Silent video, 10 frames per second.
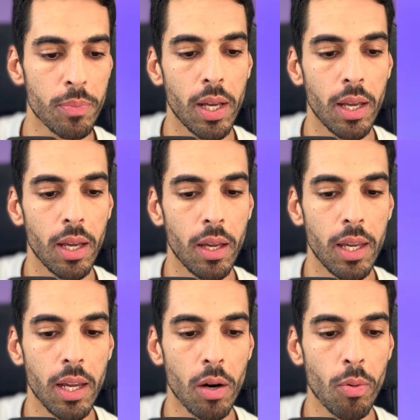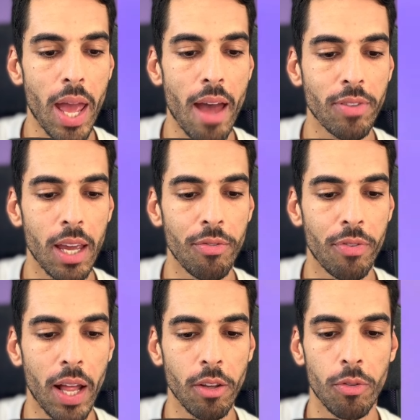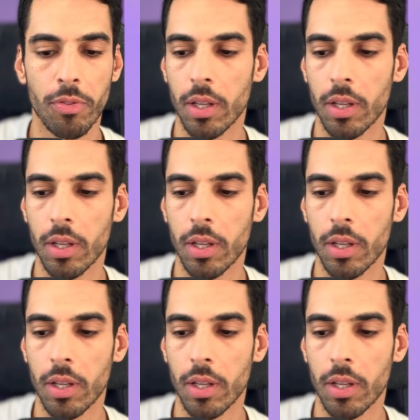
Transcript: Here we have a value field.